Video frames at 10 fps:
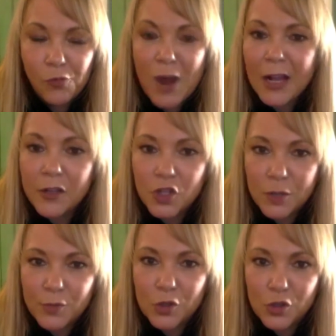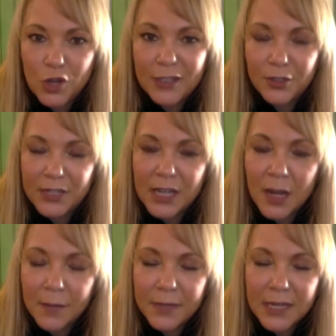uh, rocket ship
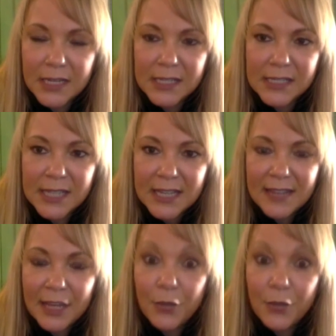trajectory companies,